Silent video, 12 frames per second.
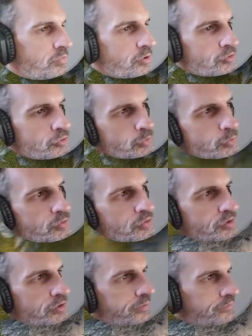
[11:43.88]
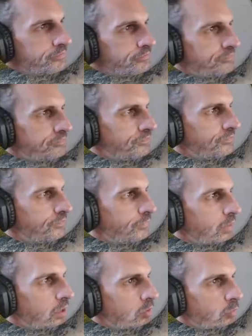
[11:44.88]
their troops still,
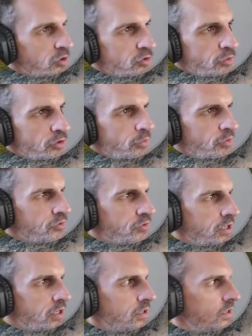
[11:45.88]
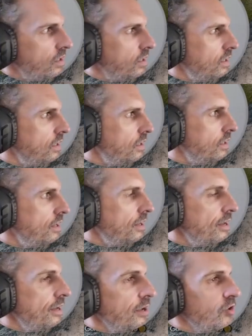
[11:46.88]
which we're almost there.
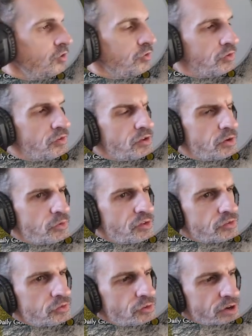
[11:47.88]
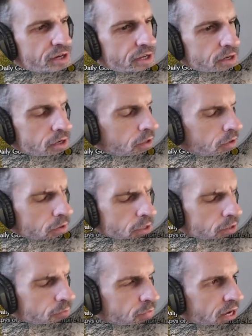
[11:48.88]
So the thing with training
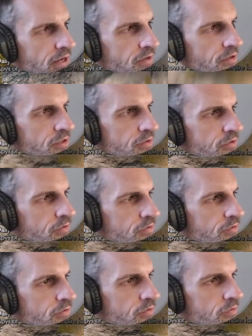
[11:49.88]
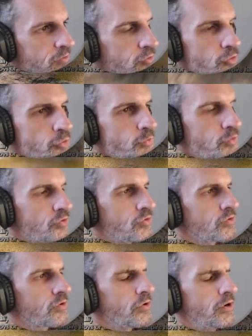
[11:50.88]
our battling troops,
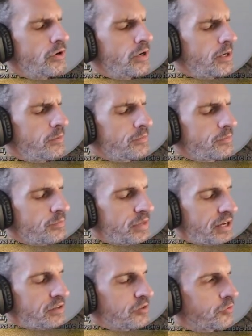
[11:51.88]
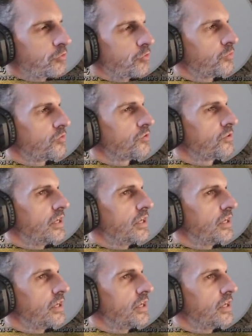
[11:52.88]
or battling troops,